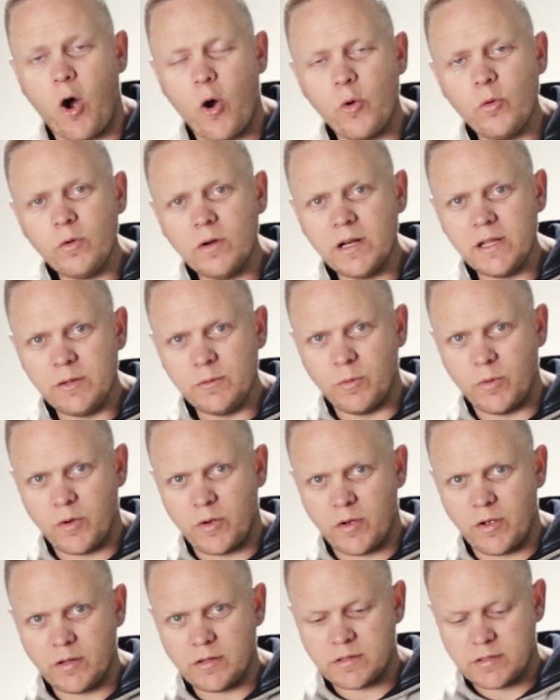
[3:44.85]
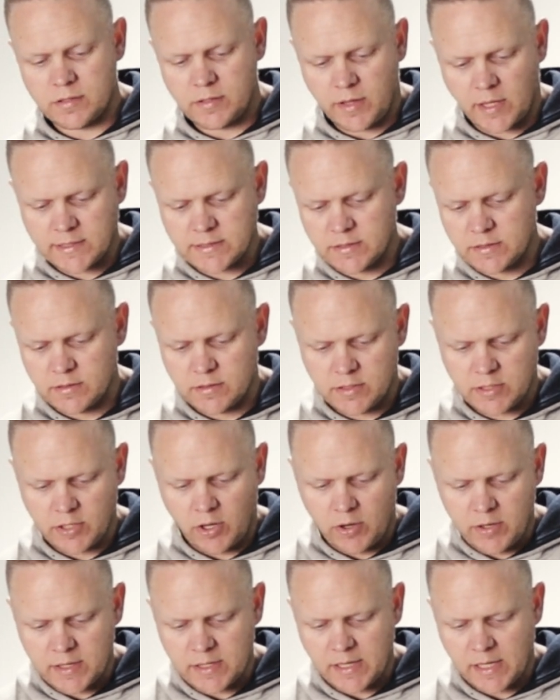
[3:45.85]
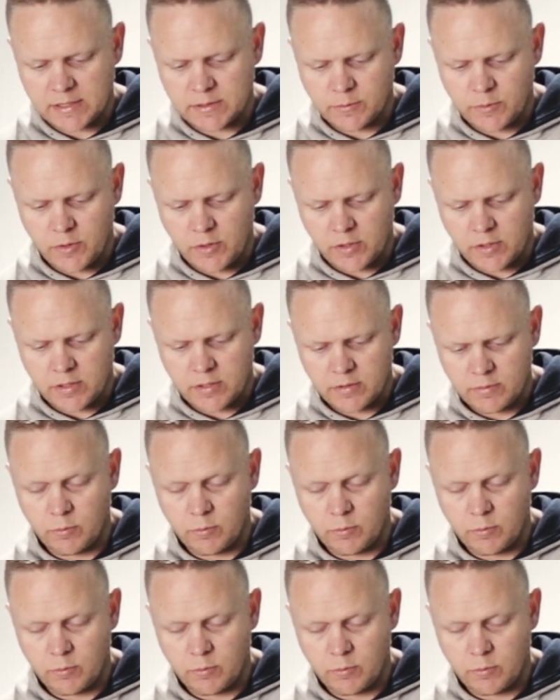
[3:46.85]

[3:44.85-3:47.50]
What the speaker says: only worked, as in you can only get that to work,